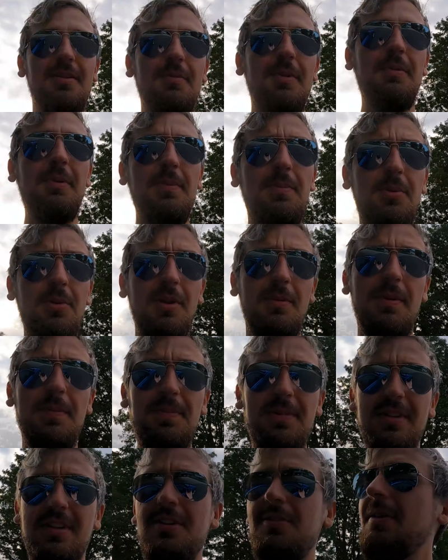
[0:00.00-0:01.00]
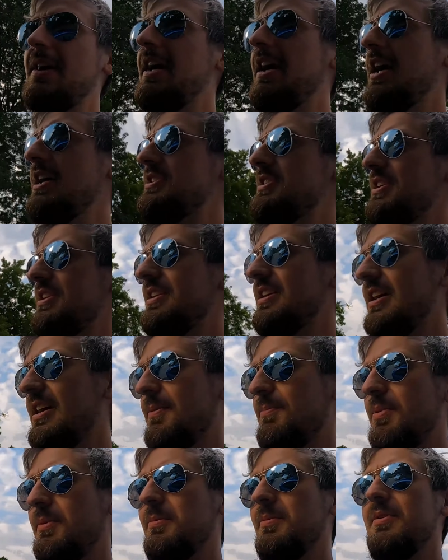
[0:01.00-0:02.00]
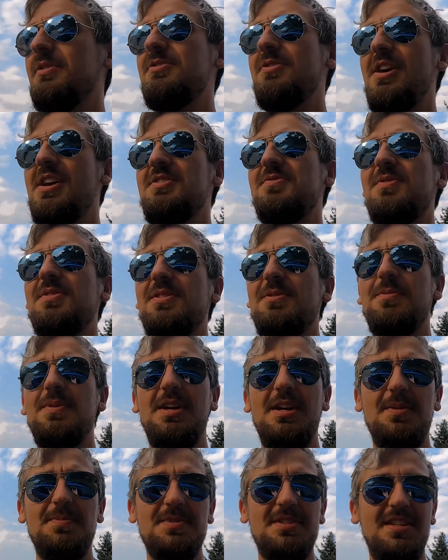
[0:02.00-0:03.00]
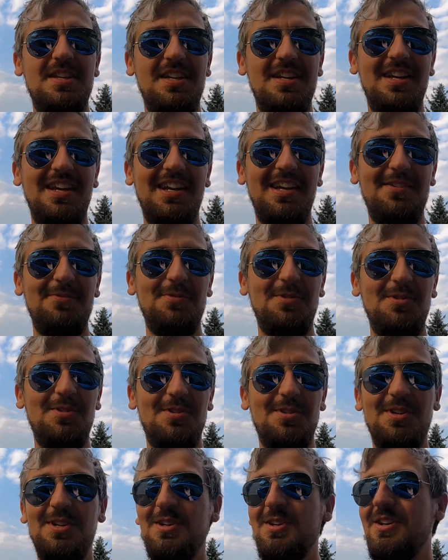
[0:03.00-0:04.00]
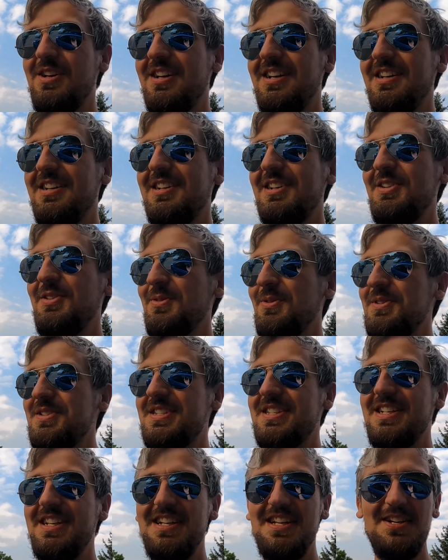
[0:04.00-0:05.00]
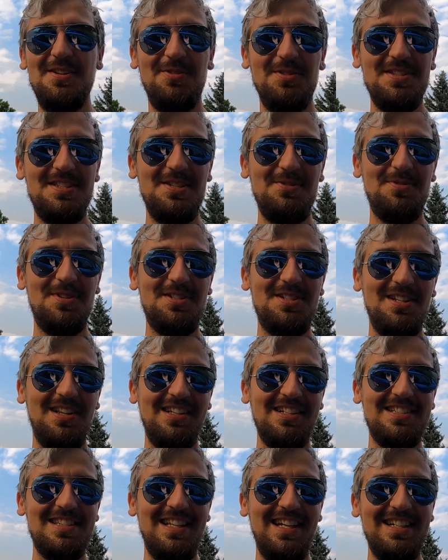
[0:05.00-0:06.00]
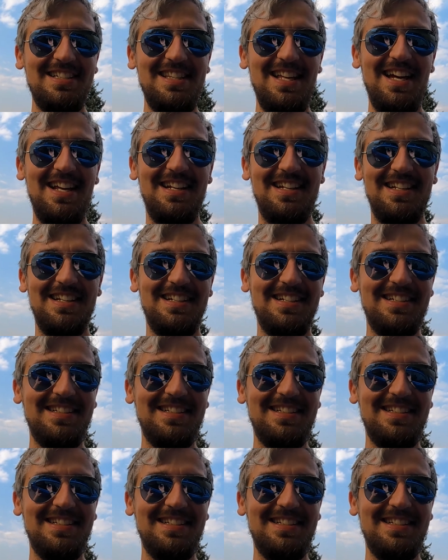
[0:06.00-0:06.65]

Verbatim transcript: I'm gonna pull them up in the garage and uh, probably transfer the rims and we'll we'll see we'll see what she looks like then.